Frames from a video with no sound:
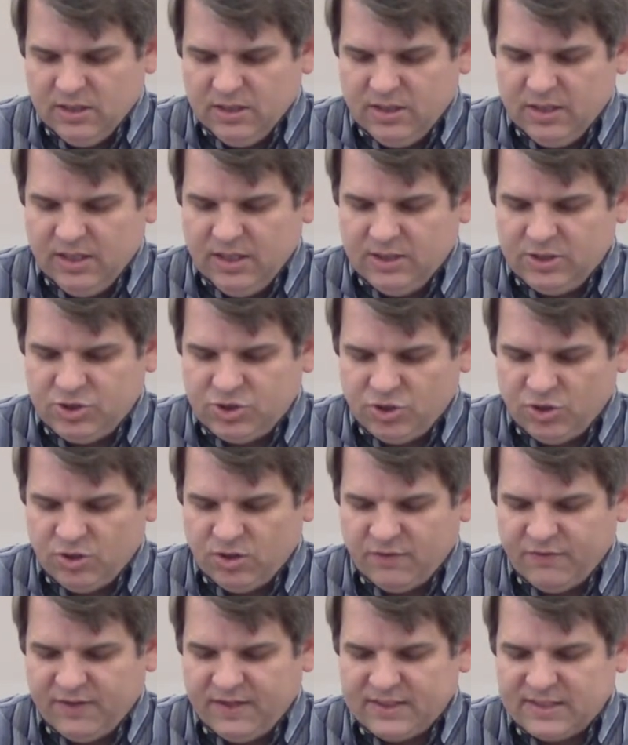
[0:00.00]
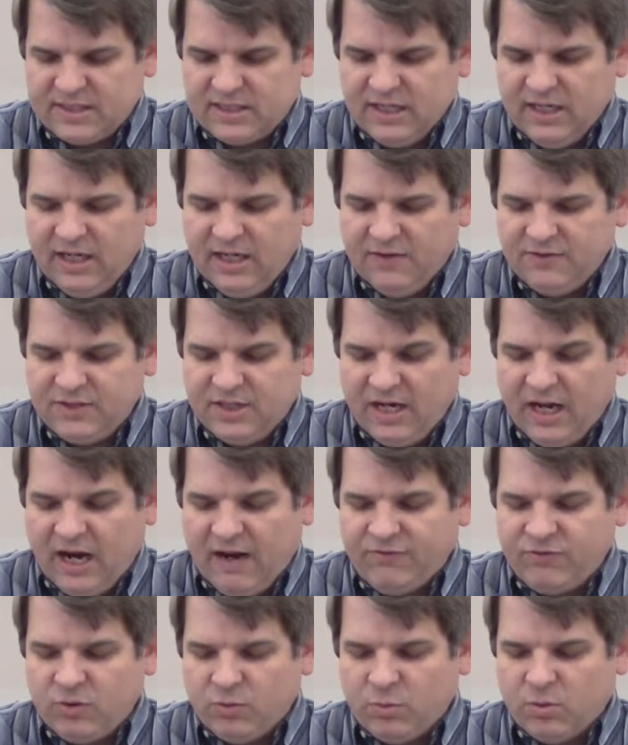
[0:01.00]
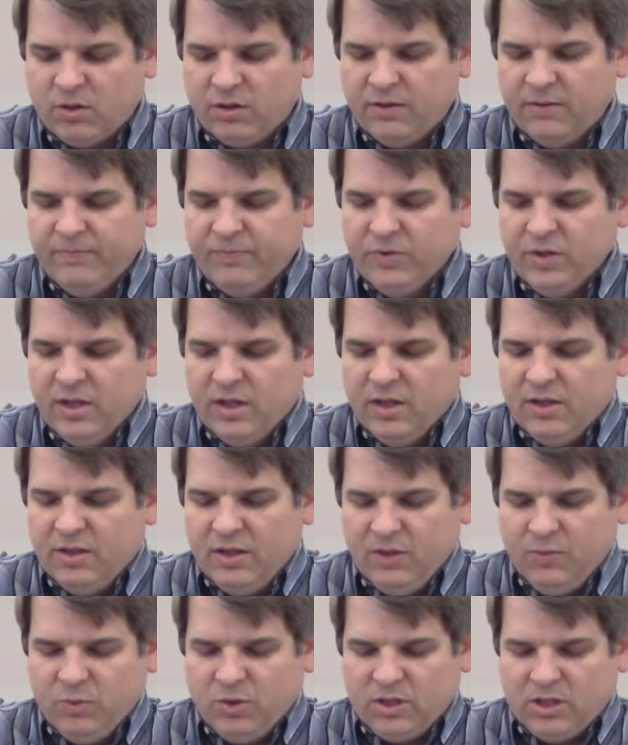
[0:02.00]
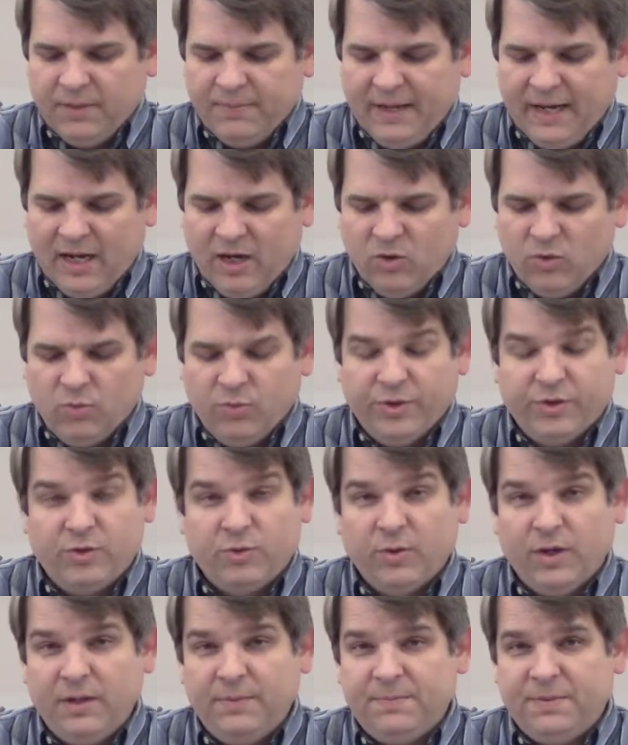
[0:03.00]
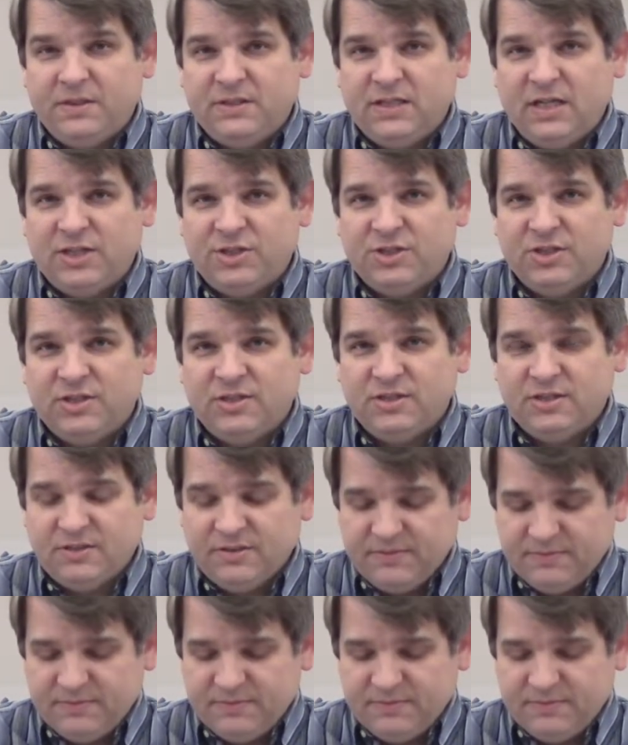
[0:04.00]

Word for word: they serve as slaves, and afterward they will come out with great possessions.